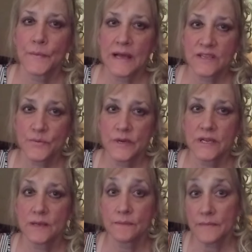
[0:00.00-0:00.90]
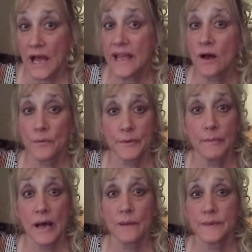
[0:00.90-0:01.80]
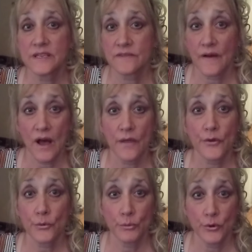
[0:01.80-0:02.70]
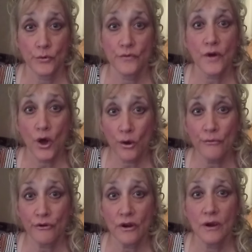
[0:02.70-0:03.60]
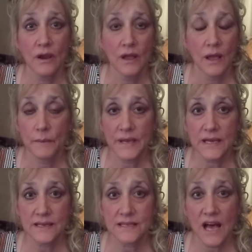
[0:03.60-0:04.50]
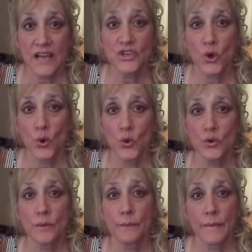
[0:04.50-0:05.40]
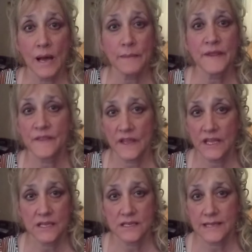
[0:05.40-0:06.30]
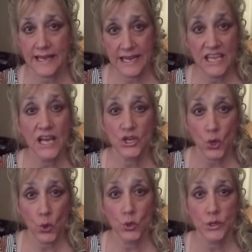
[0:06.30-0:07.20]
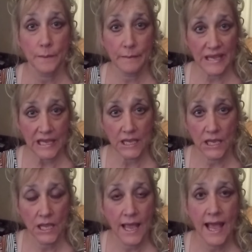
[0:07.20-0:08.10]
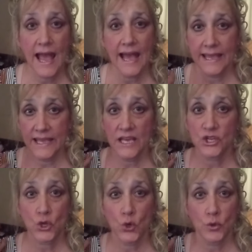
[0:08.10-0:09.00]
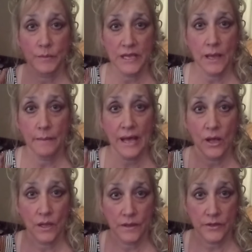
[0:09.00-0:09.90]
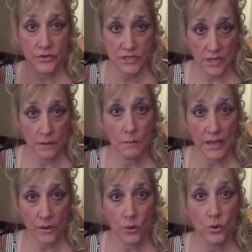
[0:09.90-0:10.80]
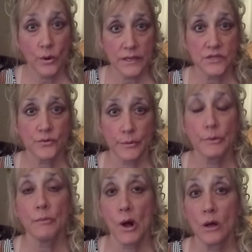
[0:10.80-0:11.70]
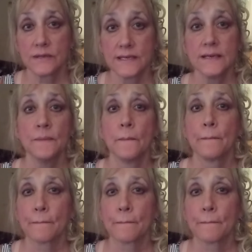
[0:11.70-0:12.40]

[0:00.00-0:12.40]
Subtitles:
that's what I helped Bobby's father move over, because I told Bobby things that he had told me. He had told me about their son Michael, who had cerebral palsy,